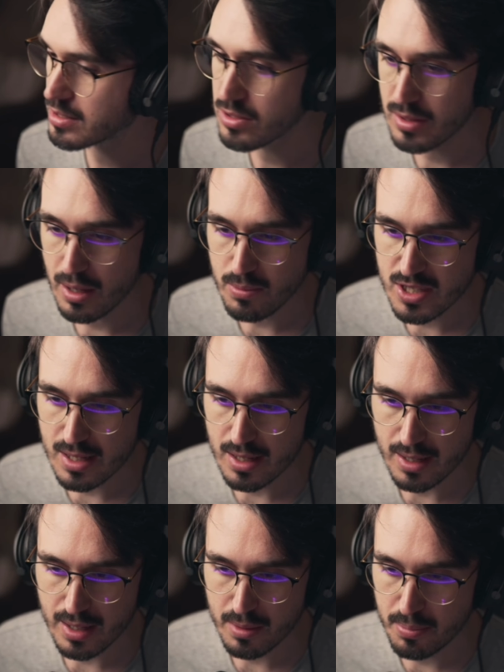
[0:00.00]
so that was the
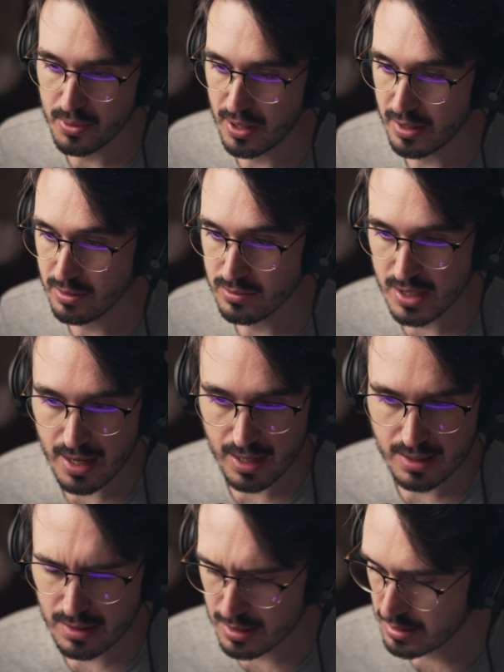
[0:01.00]
harp. I already
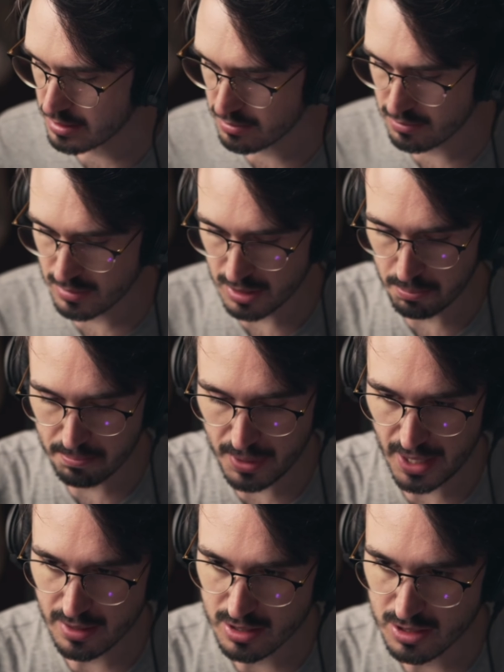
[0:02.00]
added the
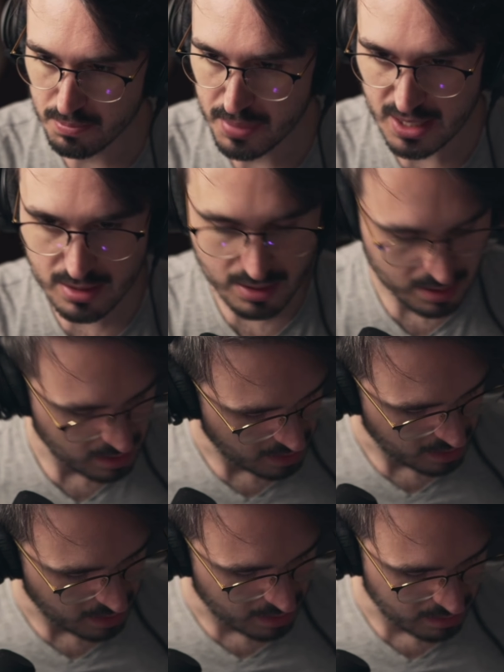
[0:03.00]
bass bits,
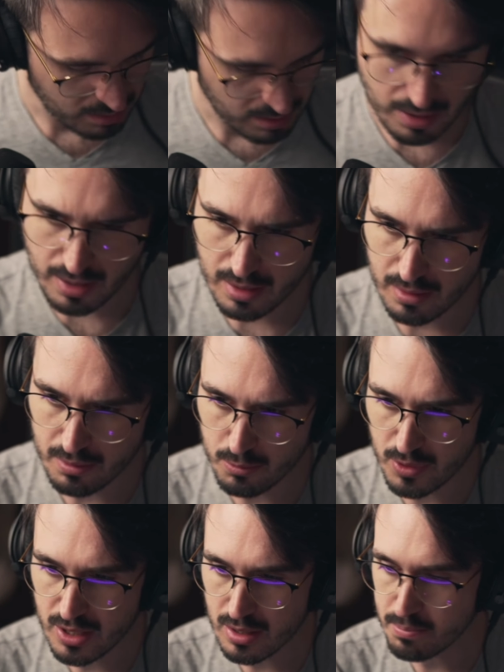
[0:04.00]
and
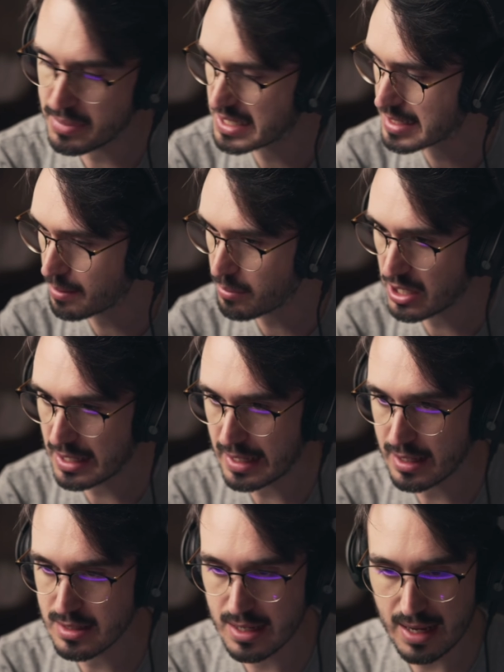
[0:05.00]
we're gonna be doubling
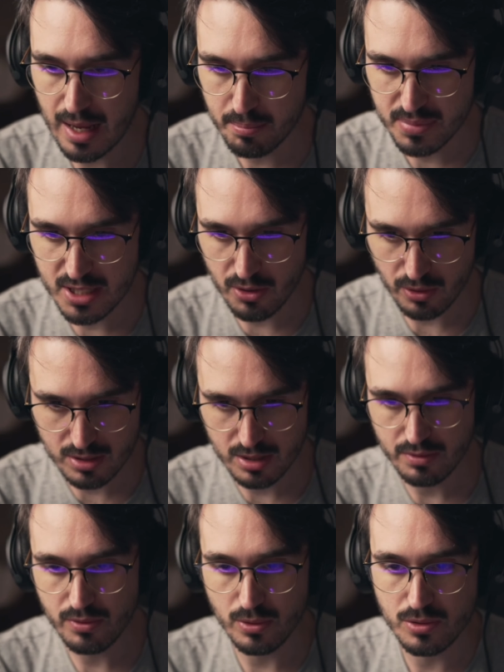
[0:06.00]
it up the
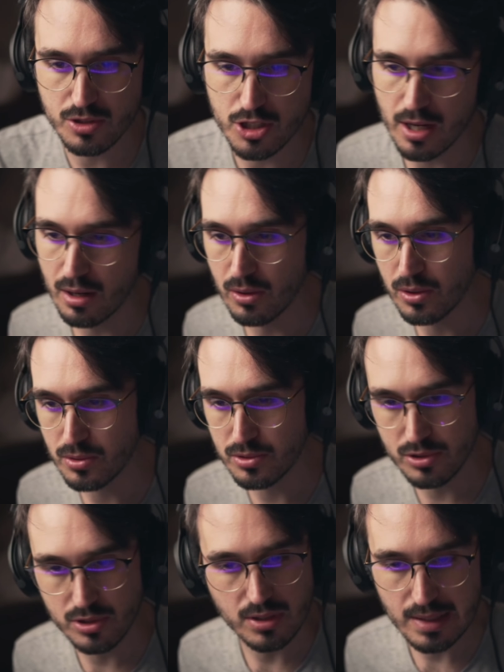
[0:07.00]
octave on
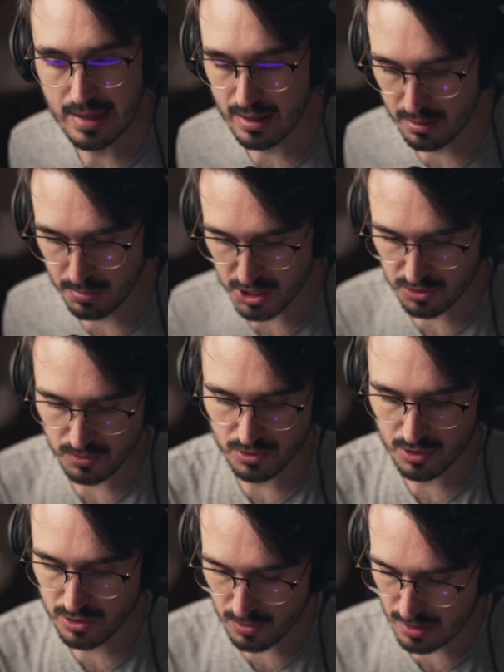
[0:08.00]
cellos and
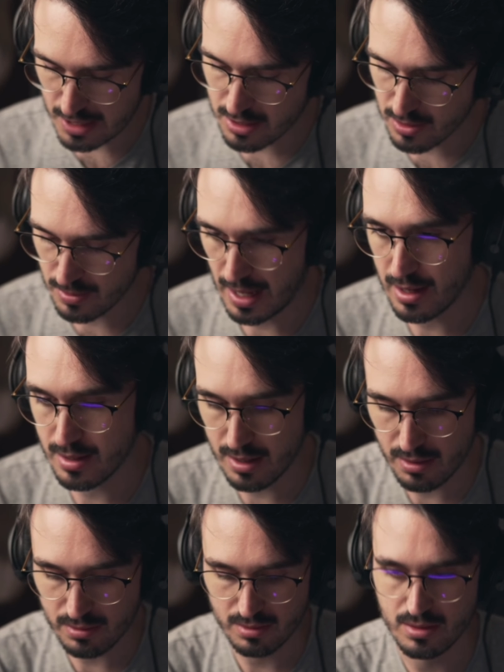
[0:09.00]
bassoons. So let's do that
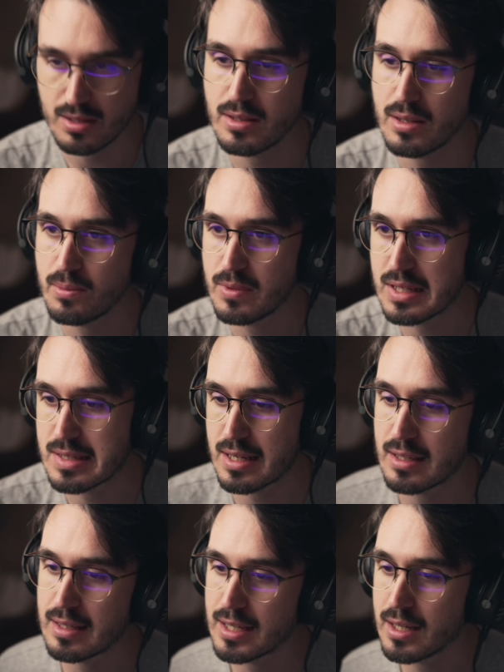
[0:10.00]
now, and then we'll
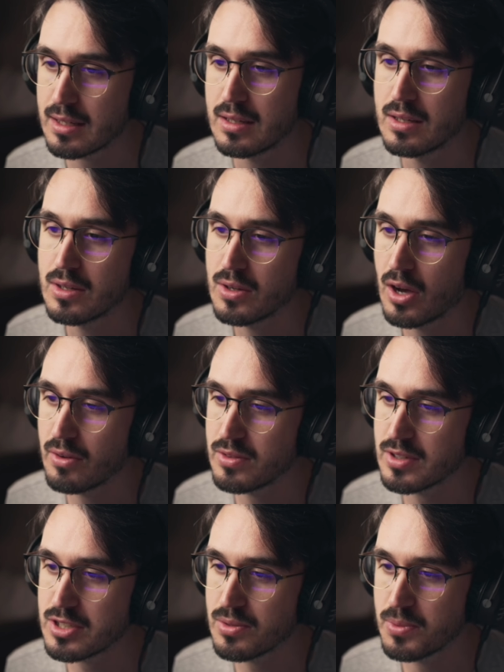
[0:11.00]
take care of
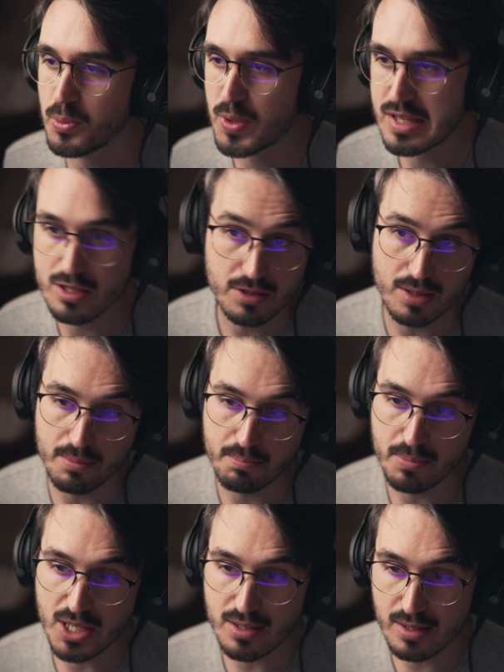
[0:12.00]
the rest of the winds
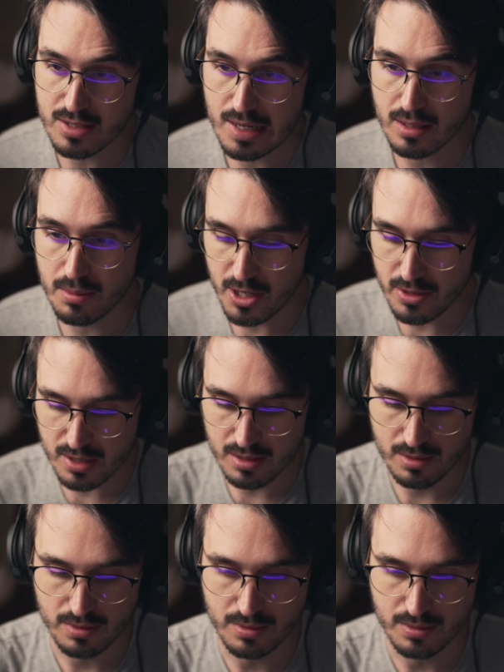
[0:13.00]
that basically take the melody.